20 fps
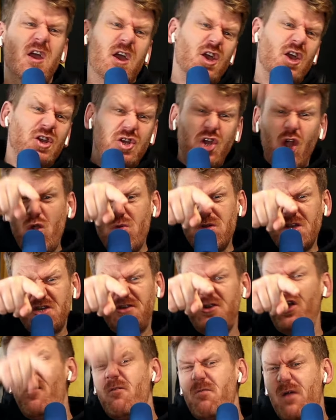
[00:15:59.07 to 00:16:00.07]
you,
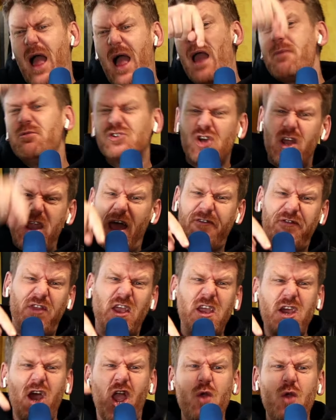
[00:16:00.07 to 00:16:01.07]
you, I was on after
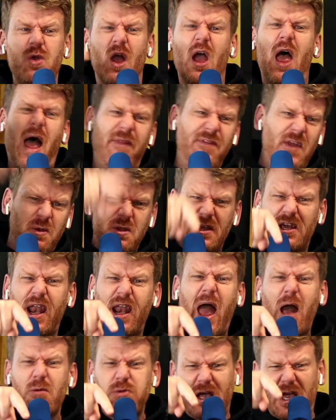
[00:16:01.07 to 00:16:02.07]
you, and the
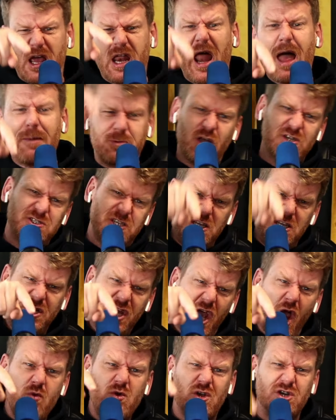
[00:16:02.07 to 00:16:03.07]
crowd were crap because of
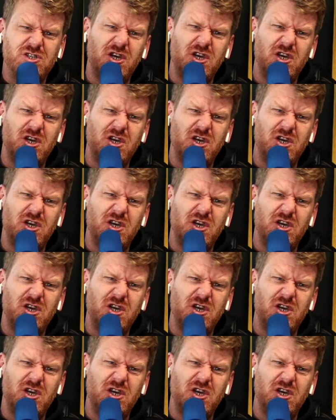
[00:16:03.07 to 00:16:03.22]
you, because of